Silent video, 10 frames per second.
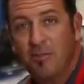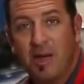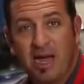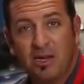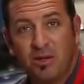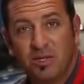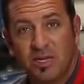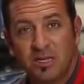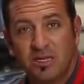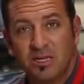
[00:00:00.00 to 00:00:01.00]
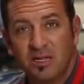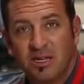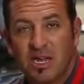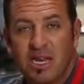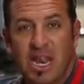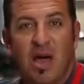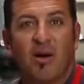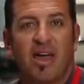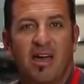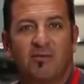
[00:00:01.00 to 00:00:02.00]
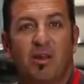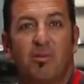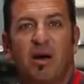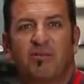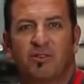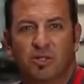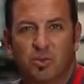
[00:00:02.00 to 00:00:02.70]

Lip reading: The bad news is now I have little buffer